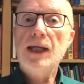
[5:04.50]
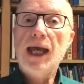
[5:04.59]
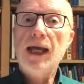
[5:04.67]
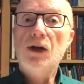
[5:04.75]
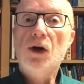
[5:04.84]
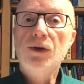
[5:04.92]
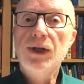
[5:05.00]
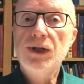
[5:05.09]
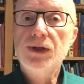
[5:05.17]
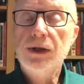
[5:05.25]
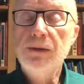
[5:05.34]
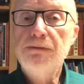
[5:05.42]
he had on
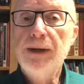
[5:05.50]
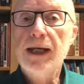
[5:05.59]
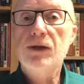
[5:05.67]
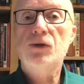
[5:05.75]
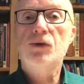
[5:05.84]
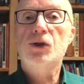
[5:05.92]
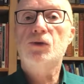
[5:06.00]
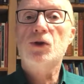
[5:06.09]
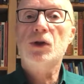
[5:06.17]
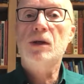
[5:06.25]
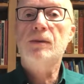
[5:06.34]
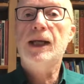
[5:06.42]
his trip back to
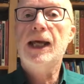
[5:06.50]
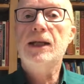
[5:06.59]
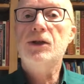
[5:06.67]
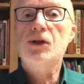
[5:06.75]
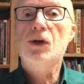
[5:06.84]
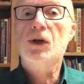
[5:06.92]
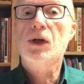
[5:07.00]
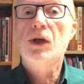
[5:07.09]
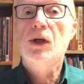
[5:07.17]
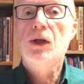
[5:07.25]
Jerusalem and Antioch,